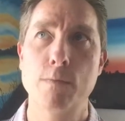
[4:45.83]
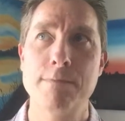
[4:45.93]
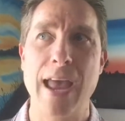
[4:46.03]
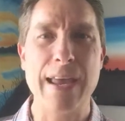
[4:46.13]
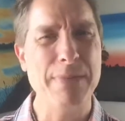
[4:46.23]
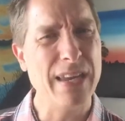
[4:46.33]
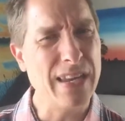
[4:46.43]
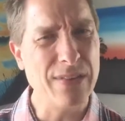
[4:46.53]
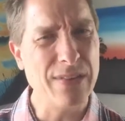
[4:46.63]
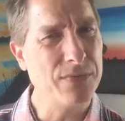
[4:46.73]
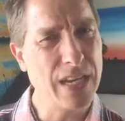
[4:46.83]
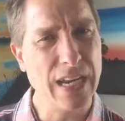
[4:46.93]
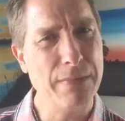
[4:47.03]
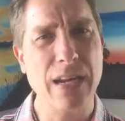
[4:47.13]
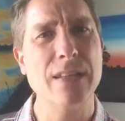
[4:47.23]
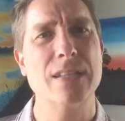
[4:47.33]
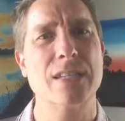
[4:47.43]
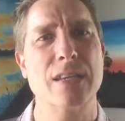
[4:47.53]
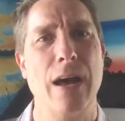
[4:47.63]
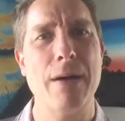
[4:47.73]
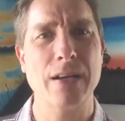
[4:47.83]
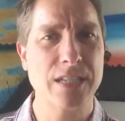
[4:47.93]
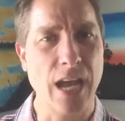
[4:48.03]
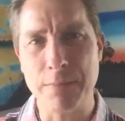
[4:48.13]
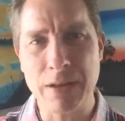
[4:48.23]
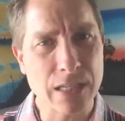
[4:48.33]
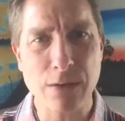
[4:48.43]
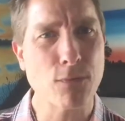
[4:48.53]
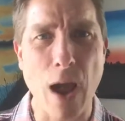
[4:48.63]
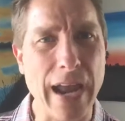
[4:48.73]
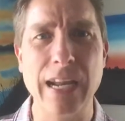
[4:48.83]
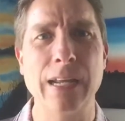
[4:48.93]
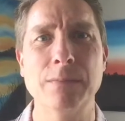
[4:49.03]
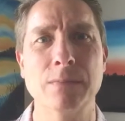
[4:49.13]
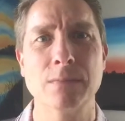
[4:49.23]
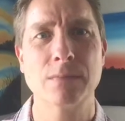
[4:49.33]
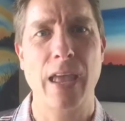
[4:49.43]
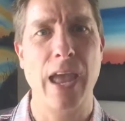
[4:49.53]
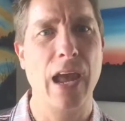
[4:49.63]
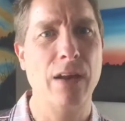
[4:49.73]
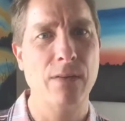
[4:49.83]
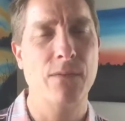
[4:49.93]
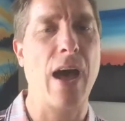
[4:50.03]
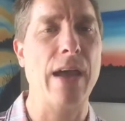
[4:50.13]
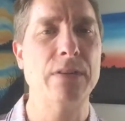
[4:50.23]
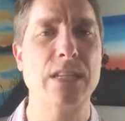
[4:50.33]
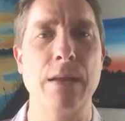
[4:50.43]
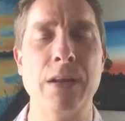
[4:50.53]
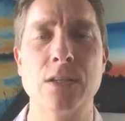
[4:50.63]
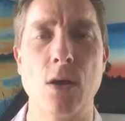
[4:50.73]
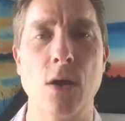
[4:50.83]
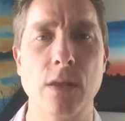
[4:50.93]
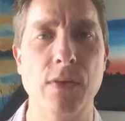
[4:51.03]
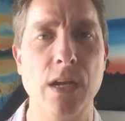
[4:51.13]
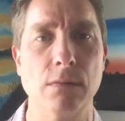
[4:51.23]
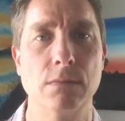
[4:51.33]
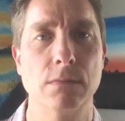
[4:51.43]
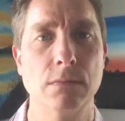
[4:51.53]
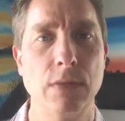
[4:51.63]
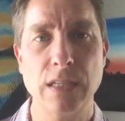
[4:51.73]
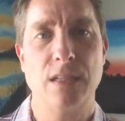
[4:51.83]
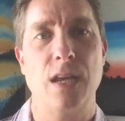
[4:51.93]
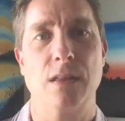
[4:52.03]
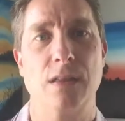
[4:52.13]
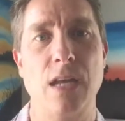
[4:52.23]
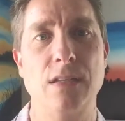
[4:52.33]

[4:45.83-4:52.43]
maybe 15 minutes, about 10 minutes of writing and 5 to 10 minutes on the video. That's it.